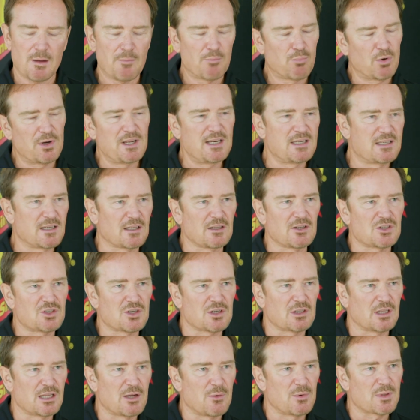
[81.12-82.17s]
pretty
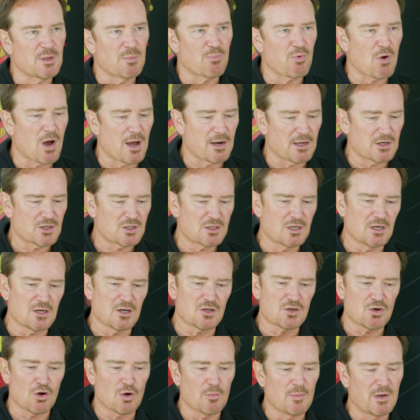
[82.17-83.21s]
diligently with the products to
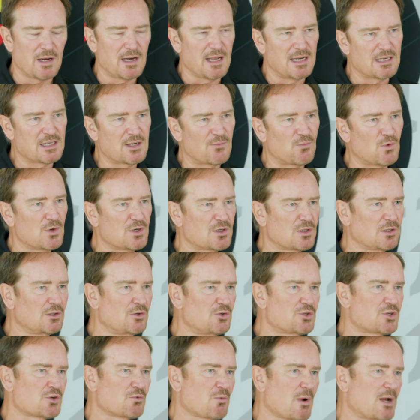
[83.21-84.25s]
determine at different dilution